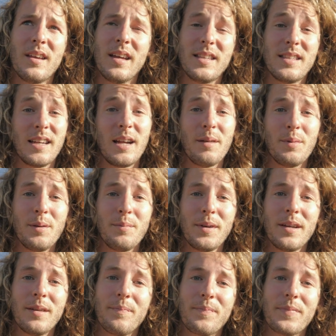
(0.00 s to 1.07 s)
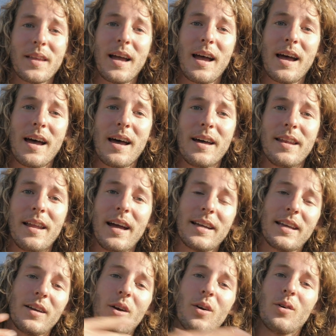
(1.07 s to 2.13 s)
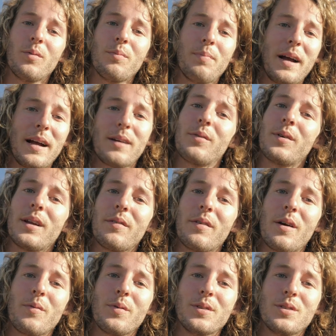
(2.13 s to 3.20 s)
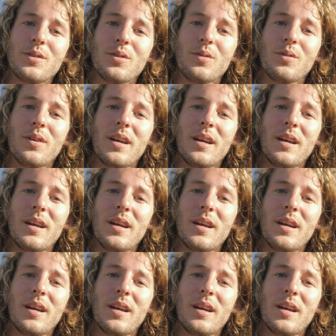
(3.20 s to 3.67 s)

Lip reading: it's an Airbnb, and I can go back whenever I want to